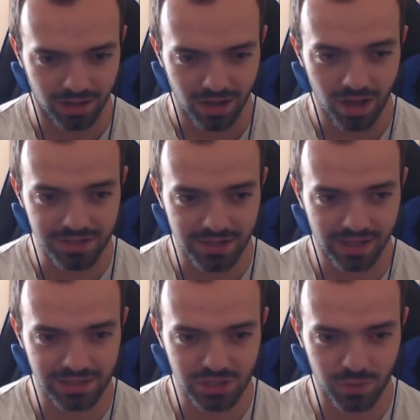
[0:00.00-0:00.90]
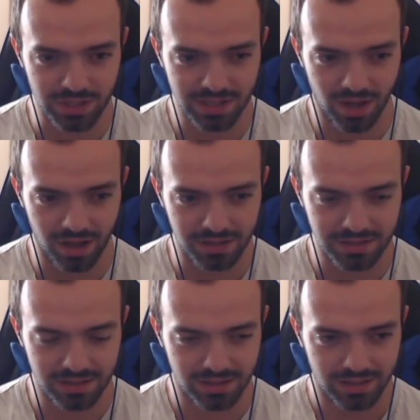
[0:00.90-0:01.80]
Oh, so they can switch sides.
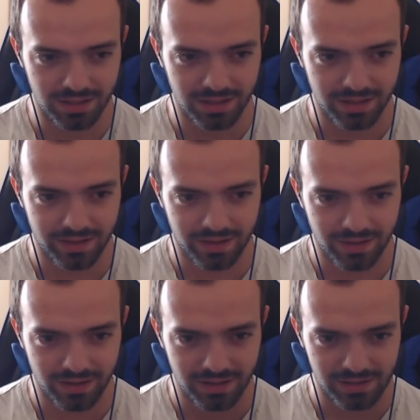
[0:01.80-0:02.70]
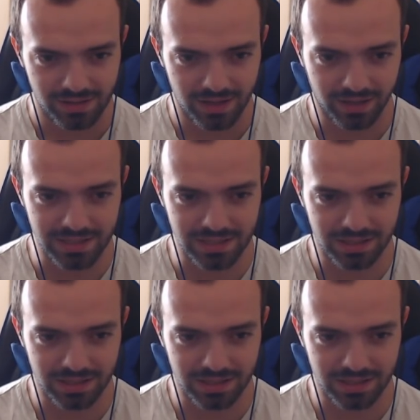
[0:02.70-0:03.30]
I guess it's...